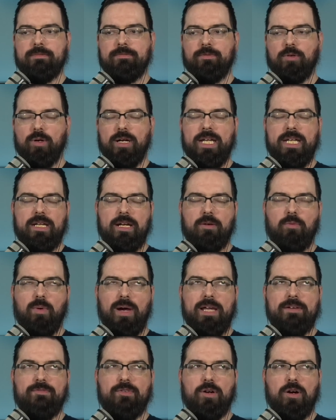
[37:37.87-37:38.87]
in a
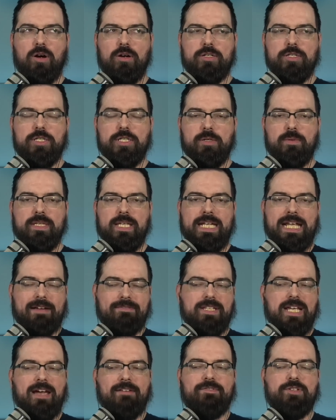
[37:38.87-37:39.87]
way for Arch to do it, they'd have
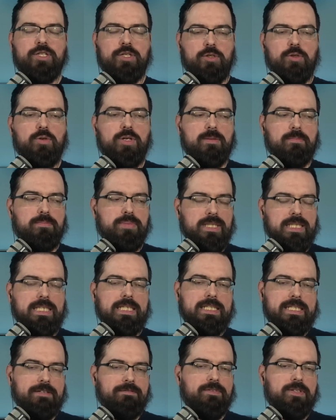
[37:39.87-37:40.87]
to have 2
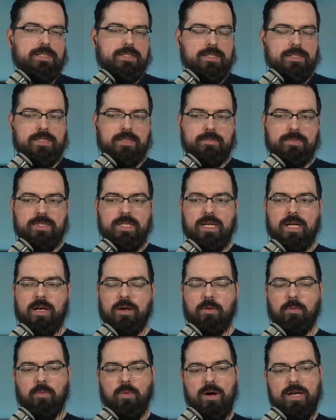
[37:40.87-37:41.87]
completely different systems.
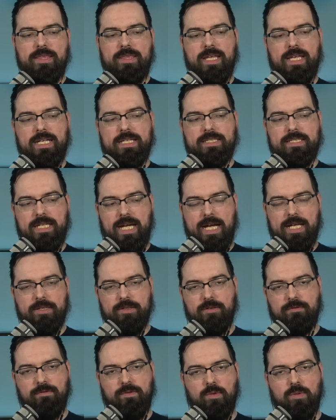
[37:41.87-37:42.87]
One that is
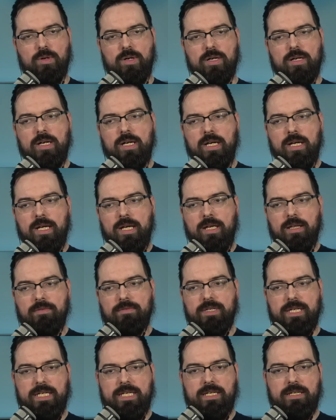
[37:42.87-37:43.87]
tailored for
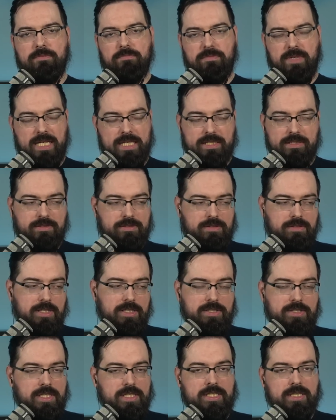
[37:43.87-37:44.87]
the
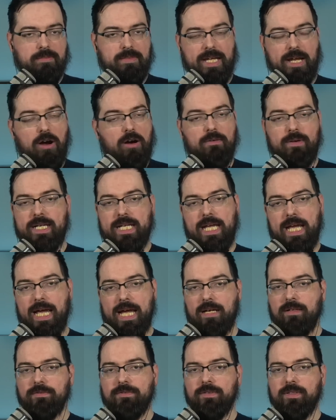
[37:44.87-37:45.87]
system they already
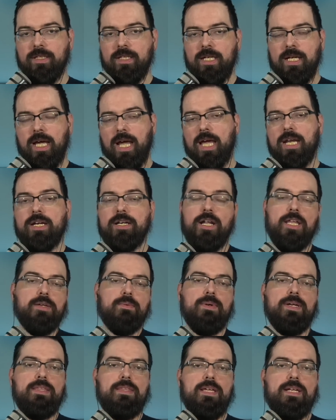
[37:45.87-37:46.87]
have, and another
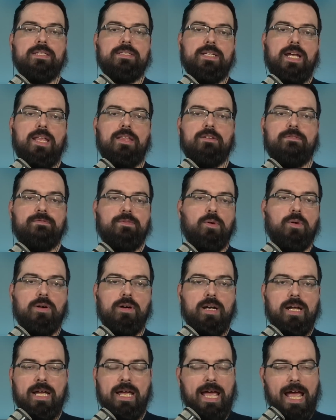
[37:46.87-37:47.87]
one that is tailored
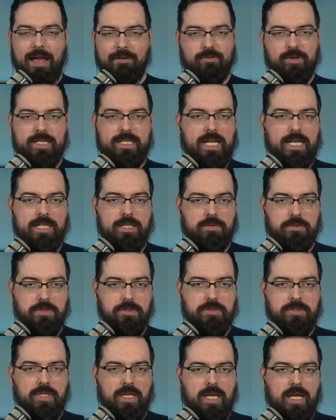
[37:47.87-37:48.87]
for everyday
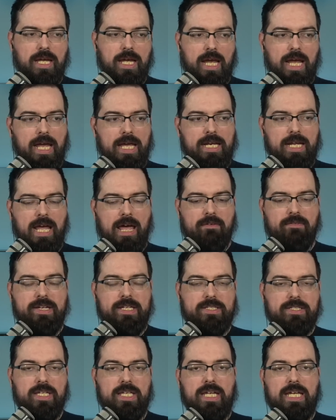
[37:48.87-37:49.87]
users and having
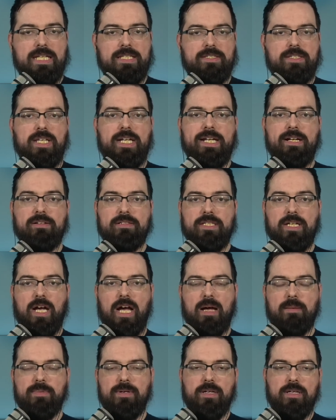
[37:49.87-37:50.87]
it sitting on
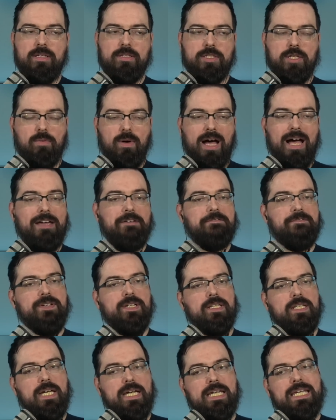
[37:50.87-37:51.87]
top. So I
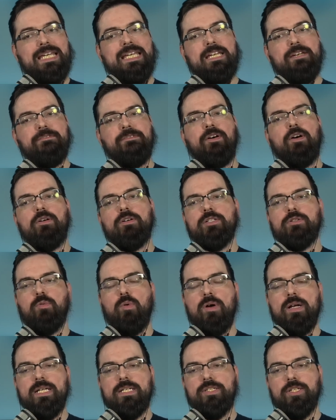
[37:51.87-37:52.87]
feel like if Arch
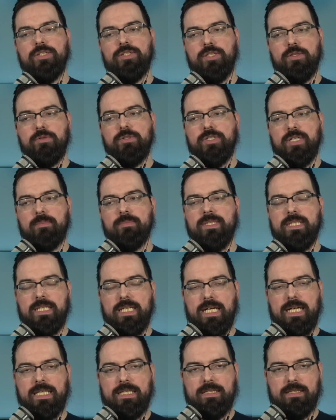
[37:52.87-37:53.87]
wanted to do something
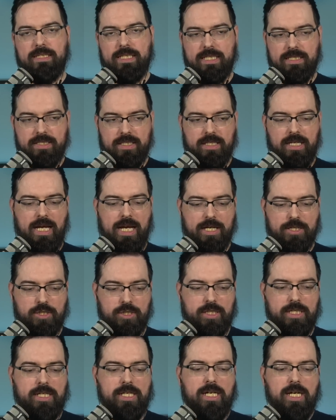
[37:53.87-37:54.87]
like this and
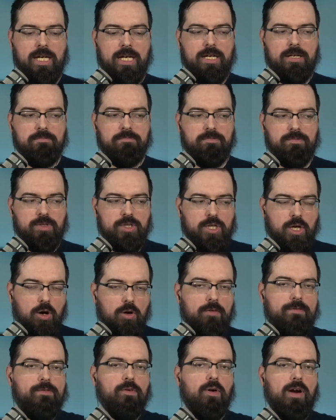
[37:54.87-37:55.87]
actually
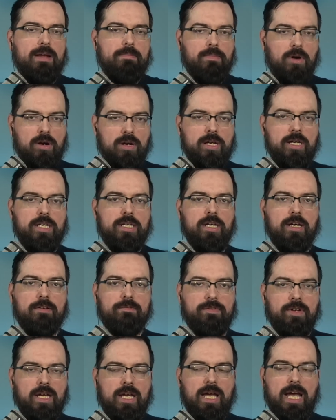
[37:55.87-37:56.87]
go for a market
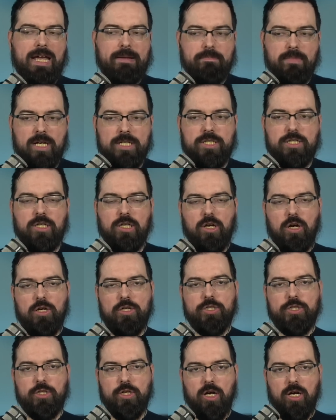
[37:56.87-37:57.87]
of a much
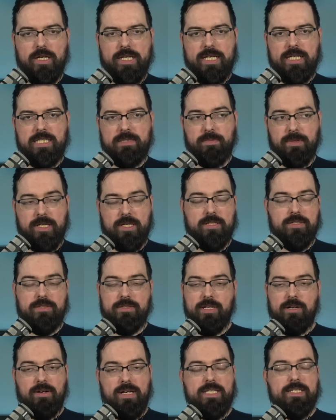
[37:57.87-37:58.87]
larger audience, because
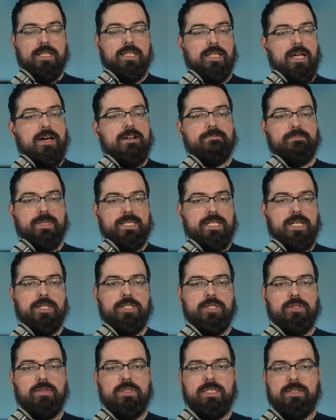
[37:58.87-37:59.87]
there is a lot of
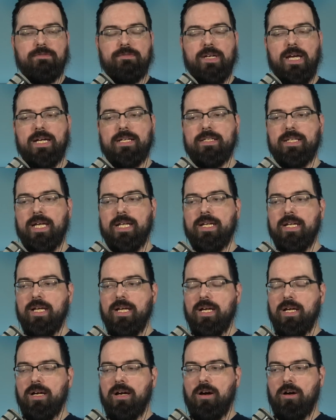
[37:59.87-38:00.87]
potential in the fact that
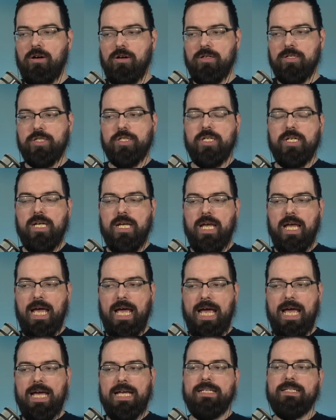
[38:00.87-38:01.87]
Arch
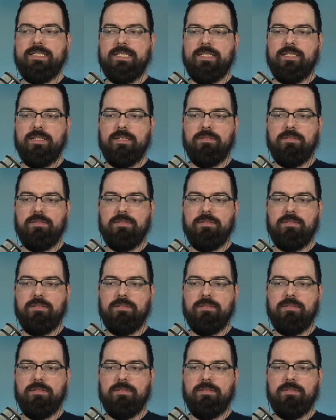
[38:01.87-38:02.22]
has